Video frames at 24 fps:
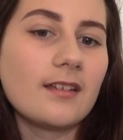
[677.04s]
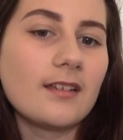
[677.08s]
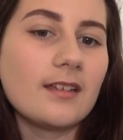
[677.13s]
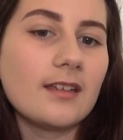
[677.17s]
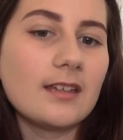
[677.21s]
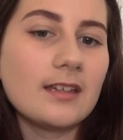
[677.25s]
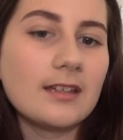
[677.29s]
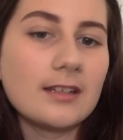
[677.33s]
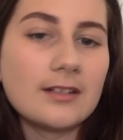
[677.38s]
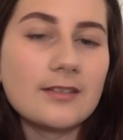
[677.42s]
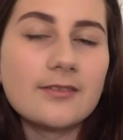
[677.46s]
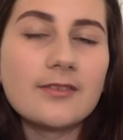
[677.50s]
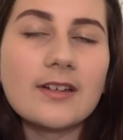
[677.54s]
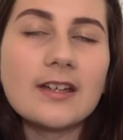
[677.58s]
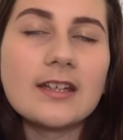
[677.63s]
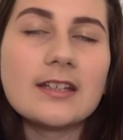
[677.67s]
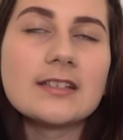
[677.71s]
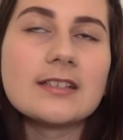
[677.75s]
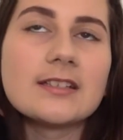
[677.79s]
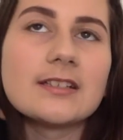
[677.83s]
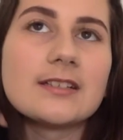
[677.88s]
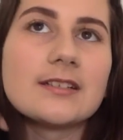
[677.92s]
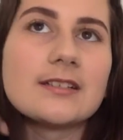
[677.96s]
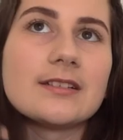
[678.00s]

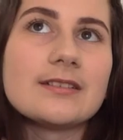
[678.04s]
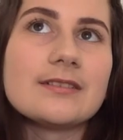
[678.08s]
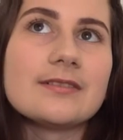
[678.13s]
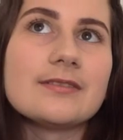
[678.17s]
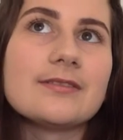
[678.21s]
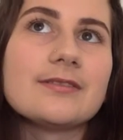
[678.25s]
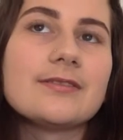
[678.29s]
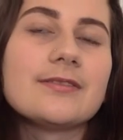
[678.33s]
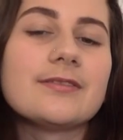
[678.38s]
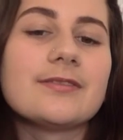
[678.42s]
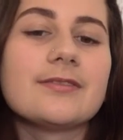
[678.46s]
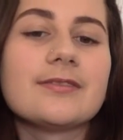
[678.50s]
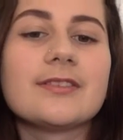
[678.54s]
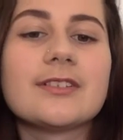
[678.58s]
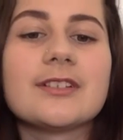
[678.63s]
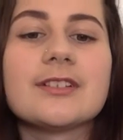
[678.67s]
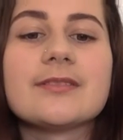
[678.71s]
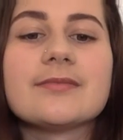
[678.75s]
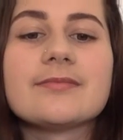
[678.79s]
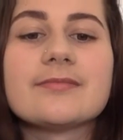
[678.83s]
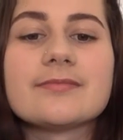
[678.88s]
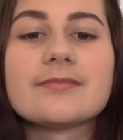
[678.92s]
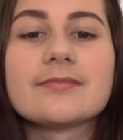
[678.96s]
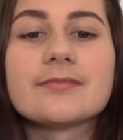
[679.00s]
innovative,
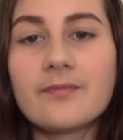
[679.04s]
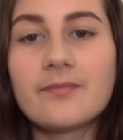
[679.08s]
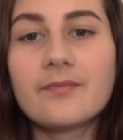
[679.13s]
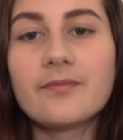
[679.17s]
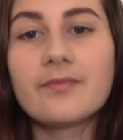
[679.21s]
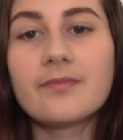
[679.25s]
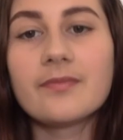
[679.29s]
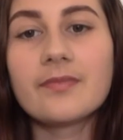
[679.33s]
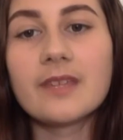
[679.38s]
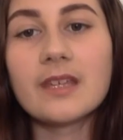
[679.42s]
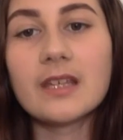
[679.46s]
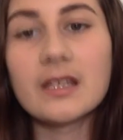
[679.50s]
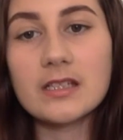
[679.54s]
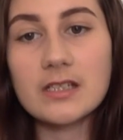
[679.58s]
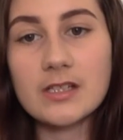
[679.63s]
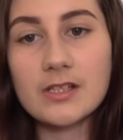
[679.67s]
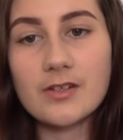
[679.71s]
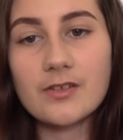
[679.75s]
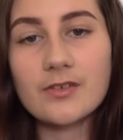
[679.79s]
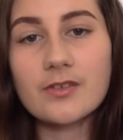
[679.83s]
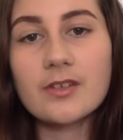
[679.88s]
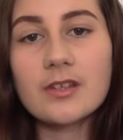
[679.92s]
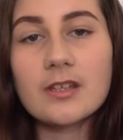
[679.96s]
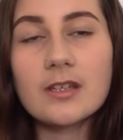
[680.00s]

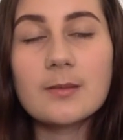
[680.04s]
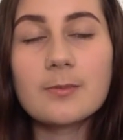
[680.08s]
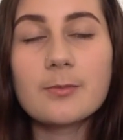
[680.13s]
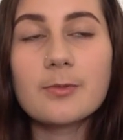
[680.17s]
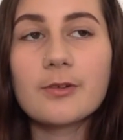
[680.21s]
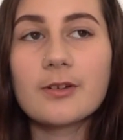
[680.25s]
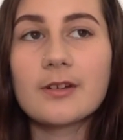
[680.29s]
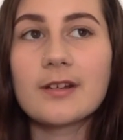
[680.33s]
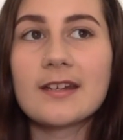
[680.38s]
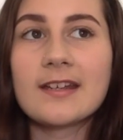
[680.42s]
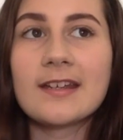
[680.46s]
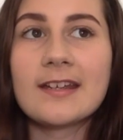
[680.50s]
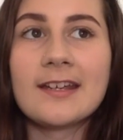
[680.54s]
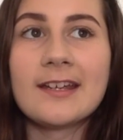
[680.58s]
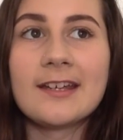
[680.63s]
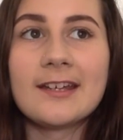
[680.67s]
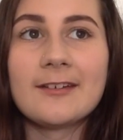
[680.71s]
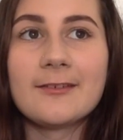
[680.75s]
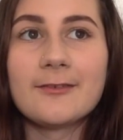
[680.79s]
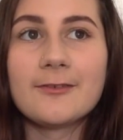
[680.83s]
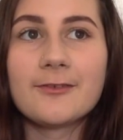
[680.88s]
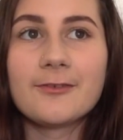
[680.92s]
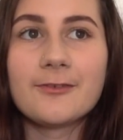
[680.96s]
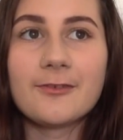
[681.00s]
generally pretty
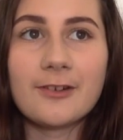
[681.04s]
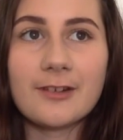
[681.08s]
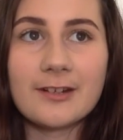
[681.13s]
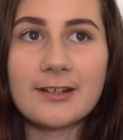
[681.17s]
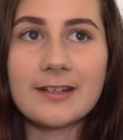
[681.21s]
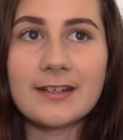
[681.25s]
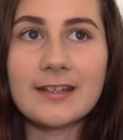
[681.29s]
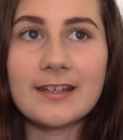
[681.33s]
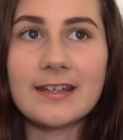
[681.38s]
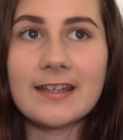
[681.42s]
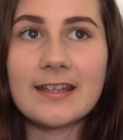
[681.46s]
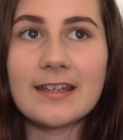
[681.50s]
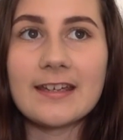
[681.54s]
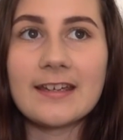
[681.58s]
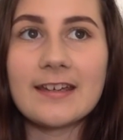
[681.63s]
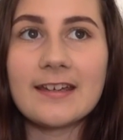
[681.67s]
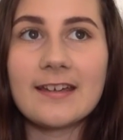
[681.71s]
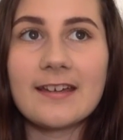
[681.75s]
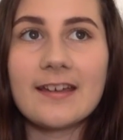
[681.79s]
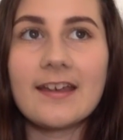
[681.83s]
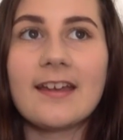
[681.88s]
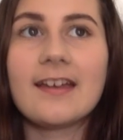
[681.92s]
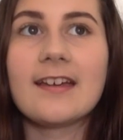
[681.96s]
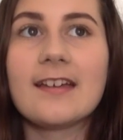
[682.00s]
friendly,
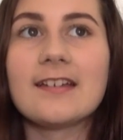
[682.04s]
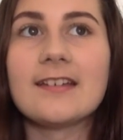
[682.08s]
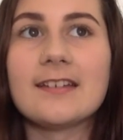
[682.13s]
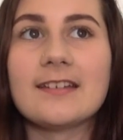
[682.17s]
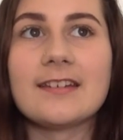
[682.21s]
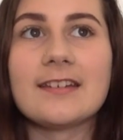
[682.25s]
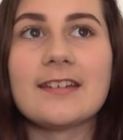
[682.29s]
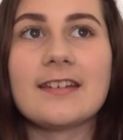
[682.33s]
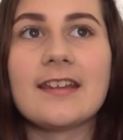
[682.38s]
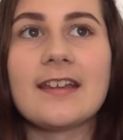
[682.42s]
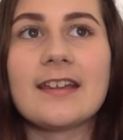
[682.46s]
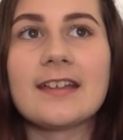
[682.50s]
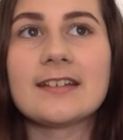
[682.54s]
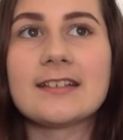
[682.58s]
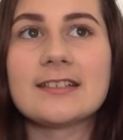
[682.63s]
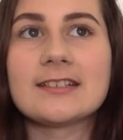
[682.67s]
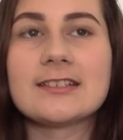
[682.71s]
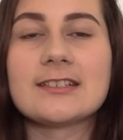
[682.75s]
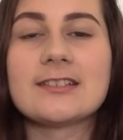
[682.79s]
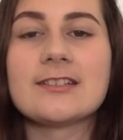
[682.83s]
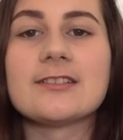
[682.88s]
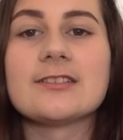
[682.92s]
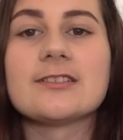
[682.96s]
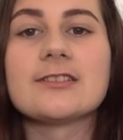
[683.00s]
and
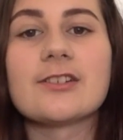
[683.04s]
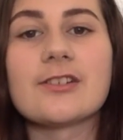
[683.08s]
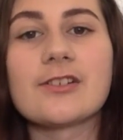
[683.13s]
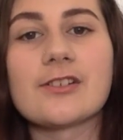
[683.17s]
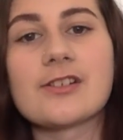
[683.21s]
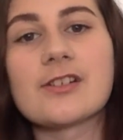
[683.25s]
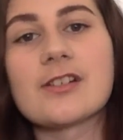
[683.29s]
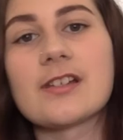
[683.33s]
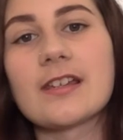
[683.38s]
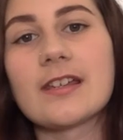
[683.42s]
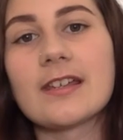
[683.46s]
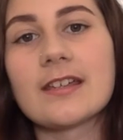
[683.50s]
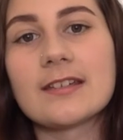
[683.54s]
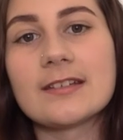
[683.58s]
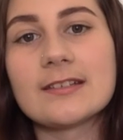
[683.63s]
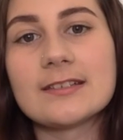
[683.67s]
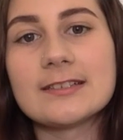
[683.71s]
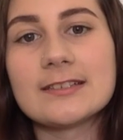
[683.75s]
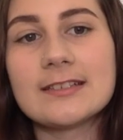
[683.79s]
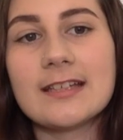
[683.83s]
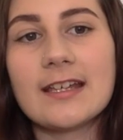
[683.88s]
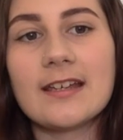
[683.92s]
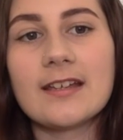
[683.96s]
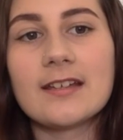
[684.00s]
likes to
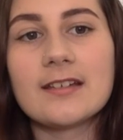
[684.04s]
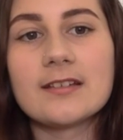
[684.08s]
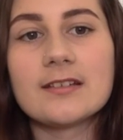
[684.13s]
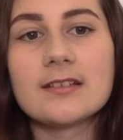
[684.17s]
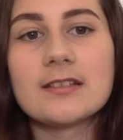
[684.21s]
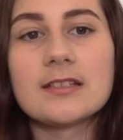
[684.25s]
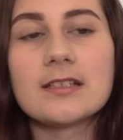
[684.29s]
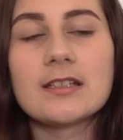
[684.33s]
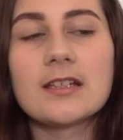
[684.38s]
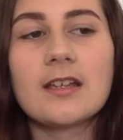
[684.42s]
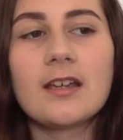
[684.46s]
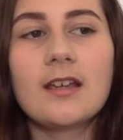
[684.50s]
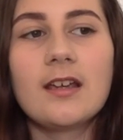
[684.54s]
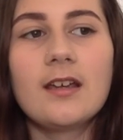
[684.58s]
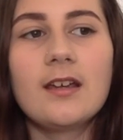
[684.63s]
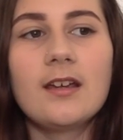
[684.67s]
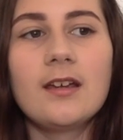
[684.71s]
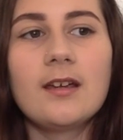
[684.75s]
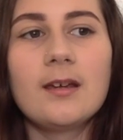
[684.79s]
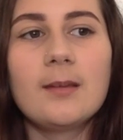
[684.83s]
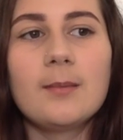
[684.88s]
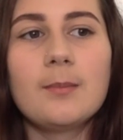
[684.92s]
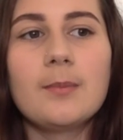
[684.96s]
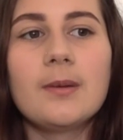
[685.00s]
socialize and
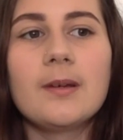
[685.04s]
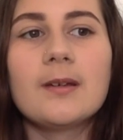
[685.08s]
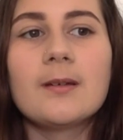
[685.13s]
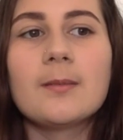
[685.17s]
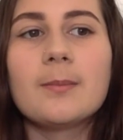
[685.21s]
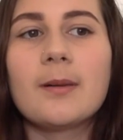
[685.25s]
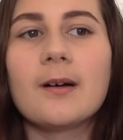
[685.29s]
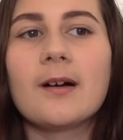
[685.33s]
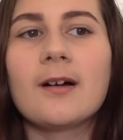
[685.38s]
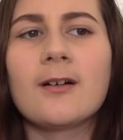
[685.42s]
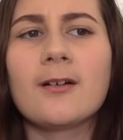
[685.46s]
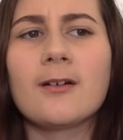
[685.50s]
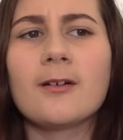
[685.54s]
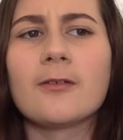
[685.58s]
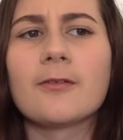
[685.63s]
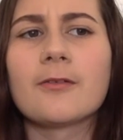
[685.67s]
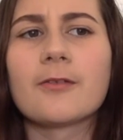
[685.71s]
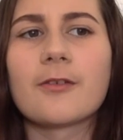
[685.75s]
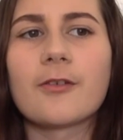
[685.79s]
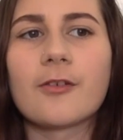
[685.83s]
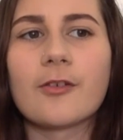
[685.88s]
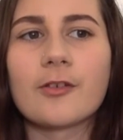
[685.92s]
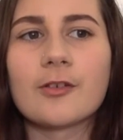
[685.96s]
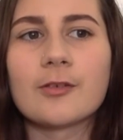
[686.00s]
be a part of
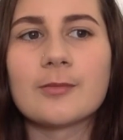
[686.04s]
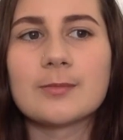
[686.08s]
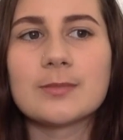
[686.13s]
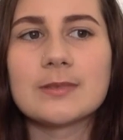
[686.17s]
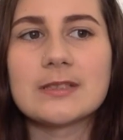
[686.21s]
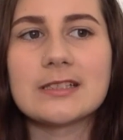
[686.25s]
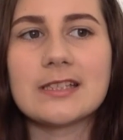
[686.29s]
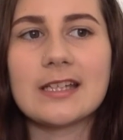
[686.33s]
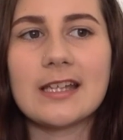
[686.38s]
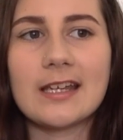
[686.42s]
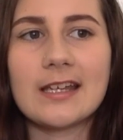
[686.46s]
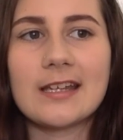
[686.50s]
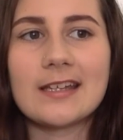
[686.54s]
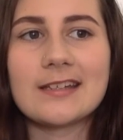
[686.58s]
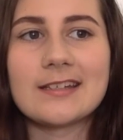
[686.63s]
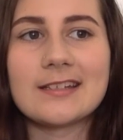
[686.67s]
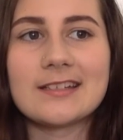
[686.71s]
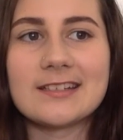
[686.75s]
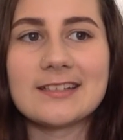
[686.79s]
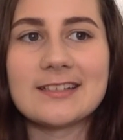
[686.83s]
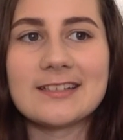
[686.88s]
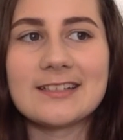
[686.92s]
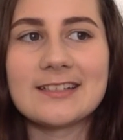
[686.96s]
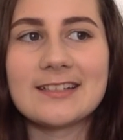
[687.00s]
groups
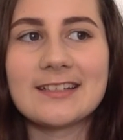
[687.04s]
and